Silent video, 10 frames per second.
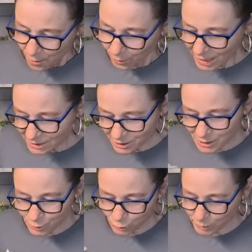Why does
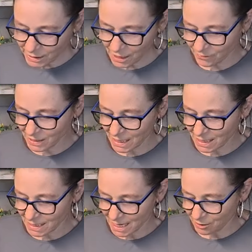he always have his
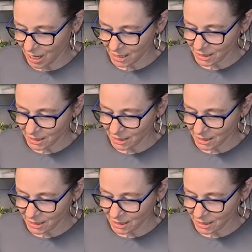head down like